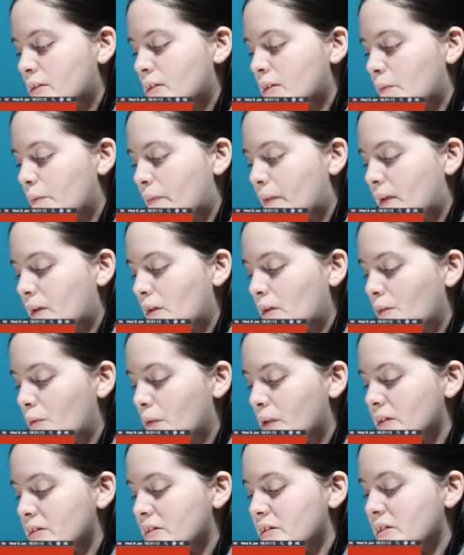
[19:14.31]
something
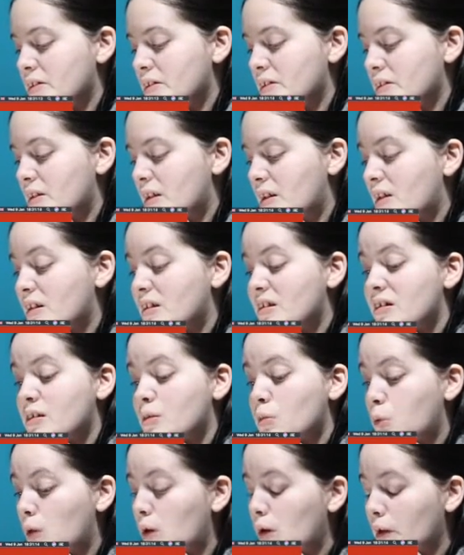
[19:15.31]
luminous is
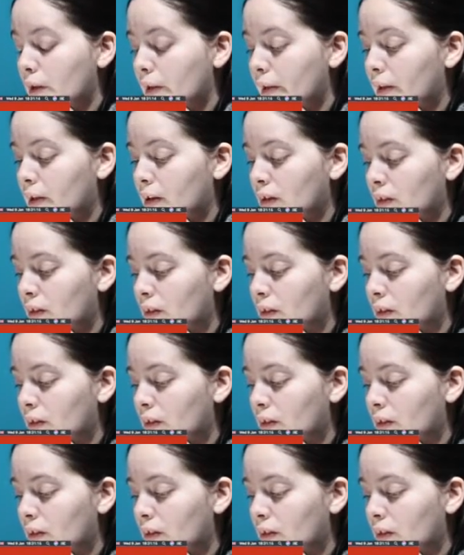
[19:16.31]
swirling.